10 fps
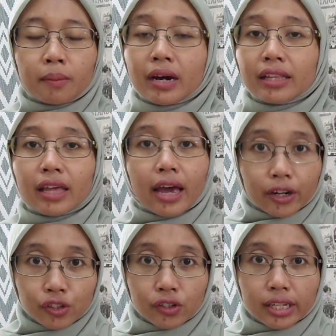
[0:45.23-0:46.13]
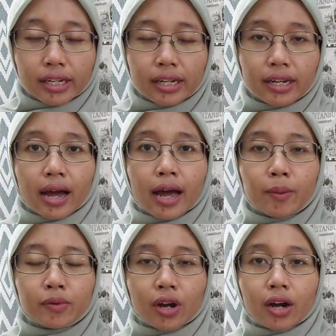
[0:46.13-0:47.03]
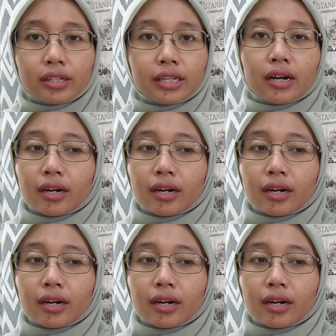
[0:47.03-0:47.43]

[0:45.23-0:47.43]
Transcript: But actually, I'm not